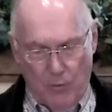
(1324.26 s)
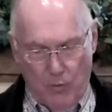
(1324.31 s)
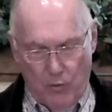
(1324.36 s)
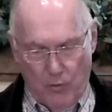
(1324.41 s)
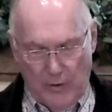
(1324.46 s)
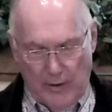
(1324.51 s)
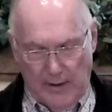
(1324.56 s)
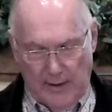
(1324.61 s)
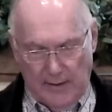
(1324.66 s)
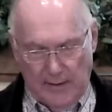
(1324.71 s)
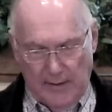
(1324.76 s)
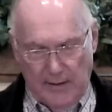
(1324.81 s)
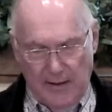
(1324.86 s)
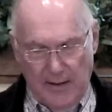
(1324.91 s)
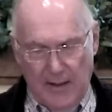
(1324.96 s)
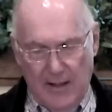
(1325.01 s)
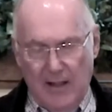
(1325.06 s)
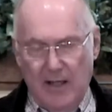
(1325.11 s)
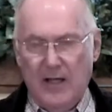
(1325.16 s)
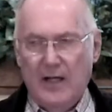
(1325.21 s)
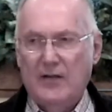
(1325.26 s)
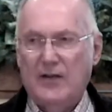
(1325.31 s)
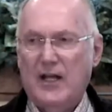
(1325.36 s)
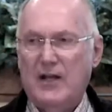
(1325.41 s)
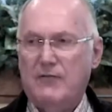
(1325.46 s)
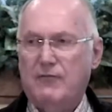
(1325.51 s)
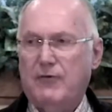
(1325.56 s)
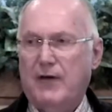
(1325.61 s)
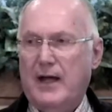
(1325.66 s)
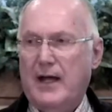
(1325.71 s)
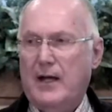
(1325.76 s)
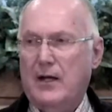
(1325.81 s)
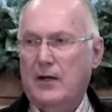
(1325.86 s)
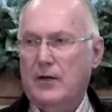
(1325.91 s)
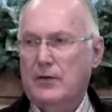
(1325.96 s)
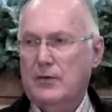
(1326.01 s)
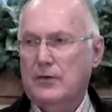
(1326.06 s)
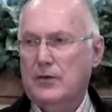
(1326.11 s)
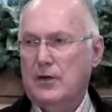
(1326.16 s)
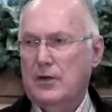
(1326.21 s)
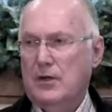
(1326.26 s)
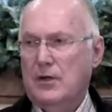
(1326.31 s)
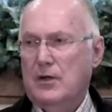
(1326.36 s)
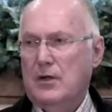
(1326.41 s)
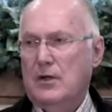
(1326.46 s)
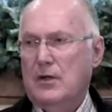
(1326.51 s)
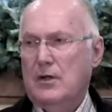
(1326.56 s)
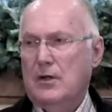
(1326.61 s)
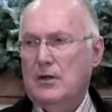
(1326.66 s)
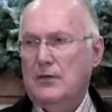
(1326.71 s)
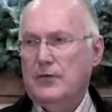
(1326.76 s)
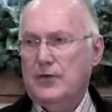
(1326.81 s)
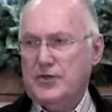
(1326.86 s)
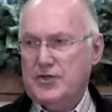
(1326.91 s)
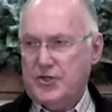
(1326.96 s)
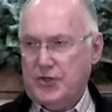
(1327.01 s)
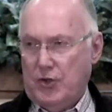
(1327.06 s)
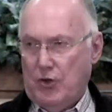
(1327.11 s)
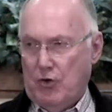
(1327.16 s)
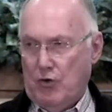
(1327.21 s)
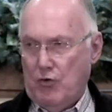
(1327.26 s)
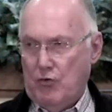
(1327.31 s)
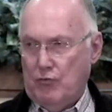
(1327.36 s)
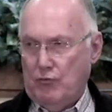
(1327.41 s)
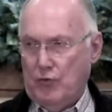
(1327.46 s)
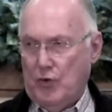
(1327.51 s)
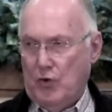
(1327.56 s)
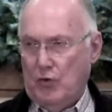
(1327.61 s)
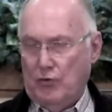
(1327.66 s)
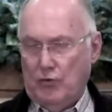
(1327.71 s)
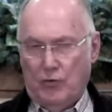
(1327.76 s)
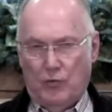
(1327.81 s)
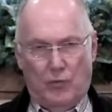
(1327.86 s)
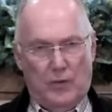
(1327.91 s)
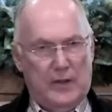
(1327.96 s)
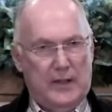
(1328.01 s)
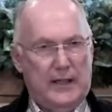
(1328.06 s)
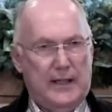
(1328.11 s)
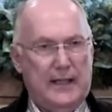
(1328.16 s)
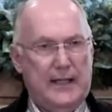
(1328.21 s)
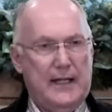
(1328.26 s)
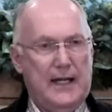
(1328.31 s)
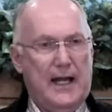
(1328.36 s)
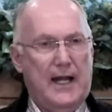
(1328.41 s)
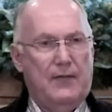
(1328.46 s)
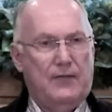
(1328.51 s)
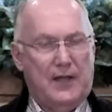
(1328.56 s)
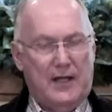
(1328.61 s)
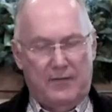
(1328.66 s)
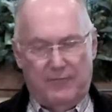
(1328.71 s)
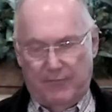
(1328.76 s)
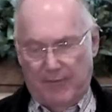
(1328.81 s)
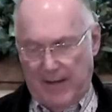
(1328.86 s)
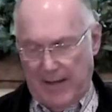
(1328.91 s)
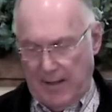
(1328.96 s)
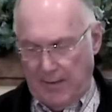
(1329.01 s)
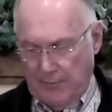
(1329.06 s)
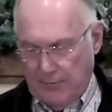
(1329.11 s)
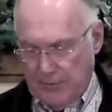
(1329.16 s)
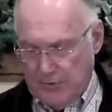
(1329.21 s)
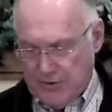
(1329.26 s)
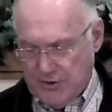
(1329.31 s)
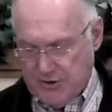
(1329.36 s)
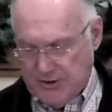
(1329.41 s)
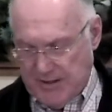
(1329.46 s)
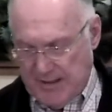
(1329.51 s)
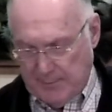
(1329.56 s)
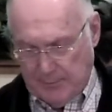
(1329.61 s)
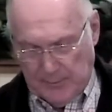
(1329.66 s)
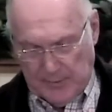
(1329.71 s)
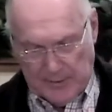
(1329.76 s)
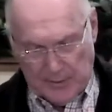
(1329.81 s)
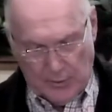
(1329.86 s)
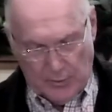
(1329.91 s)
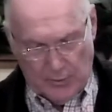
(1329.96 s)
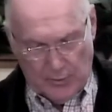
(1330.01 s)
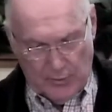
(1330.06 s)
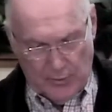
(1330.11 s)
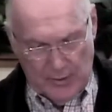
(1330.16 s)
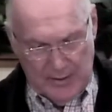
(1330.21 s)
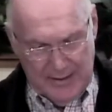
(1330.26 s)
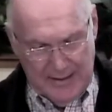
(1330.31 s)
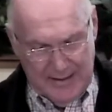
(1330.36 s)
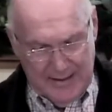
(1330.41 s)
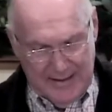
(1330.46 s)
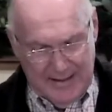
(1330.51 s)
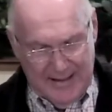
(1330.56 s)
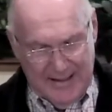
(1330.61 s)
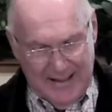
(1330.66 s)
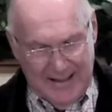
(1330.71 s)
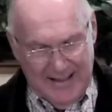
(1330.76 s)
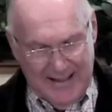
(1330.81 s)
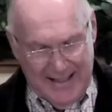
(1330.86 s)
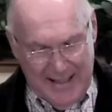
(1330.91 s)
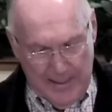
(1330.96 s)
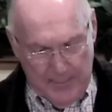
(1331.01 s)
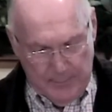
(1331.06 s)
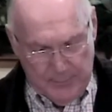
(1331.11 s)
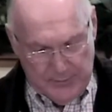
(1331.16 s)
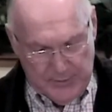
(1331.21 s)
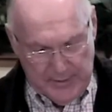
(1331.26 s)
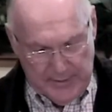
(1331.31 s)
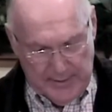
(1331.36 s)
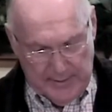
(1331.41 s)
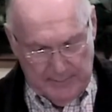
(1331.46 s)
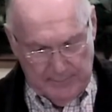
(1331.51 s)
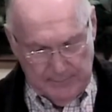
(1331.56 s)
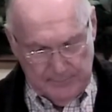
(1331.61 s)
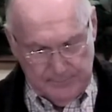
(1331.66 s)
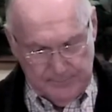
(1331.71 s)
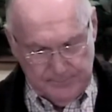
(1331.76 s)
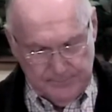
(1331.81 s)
morning, they found the stone rolled away and they found the sepulchre empty.